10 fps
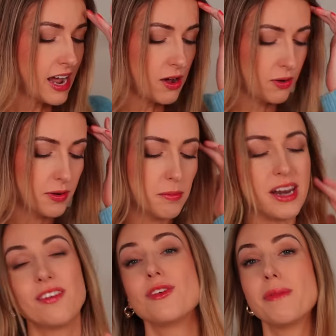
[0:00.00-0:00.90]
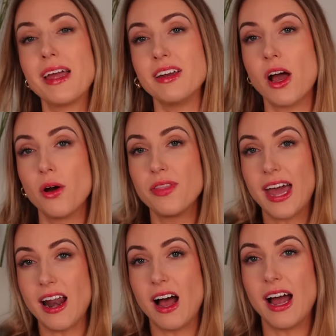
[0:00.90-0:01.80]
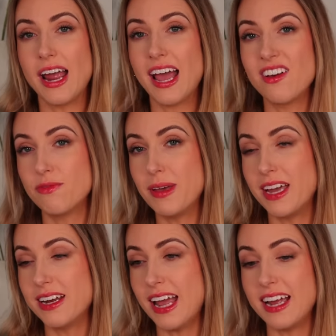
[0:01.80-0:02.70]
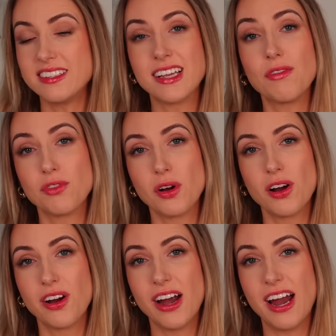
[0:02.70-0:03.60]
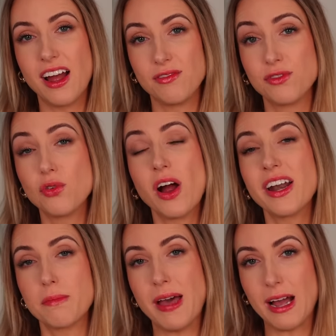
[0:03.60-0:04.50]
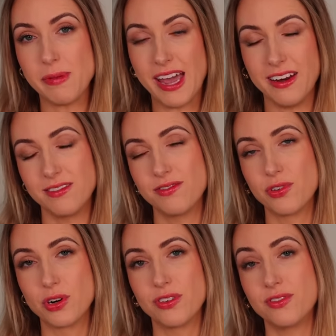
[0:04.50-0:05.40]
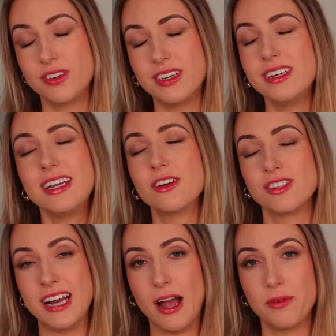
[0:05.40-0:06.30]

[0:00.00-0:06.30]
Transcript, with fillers: Now, many of you may know that I have been a sufferer of chronic back pain for years now.